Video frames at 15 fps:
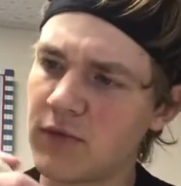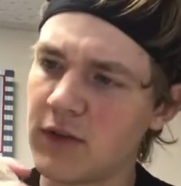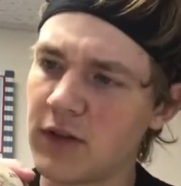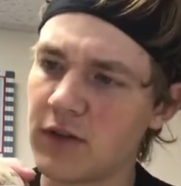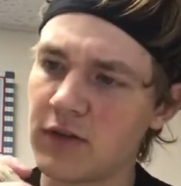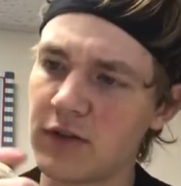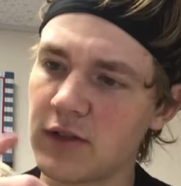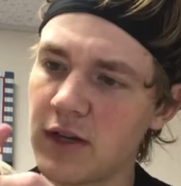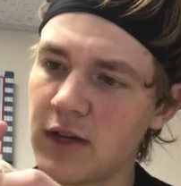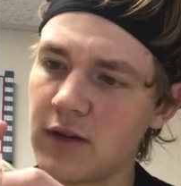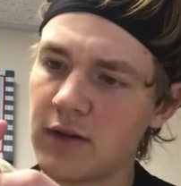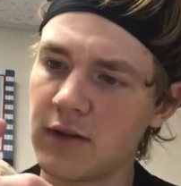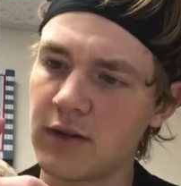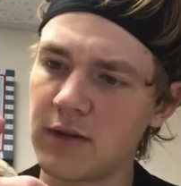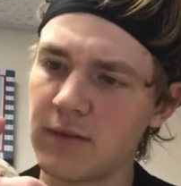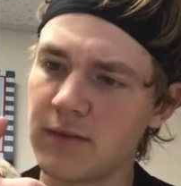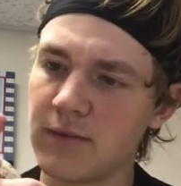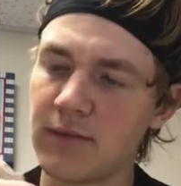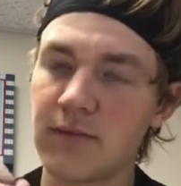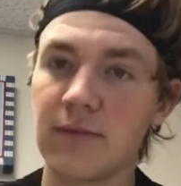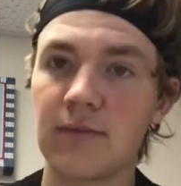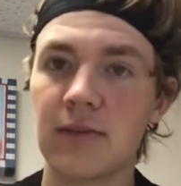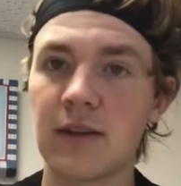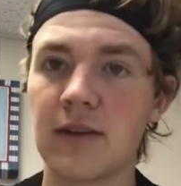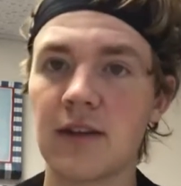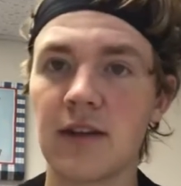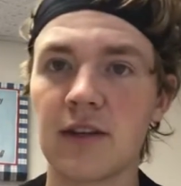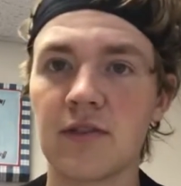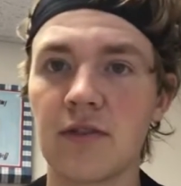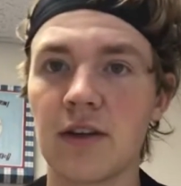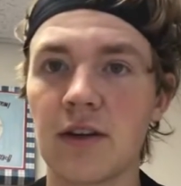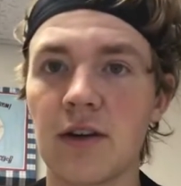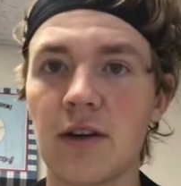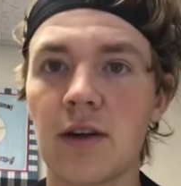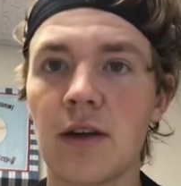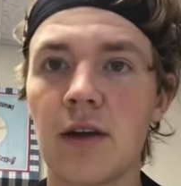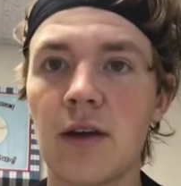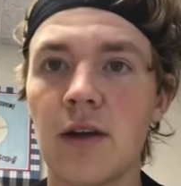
finger is that? The index finger.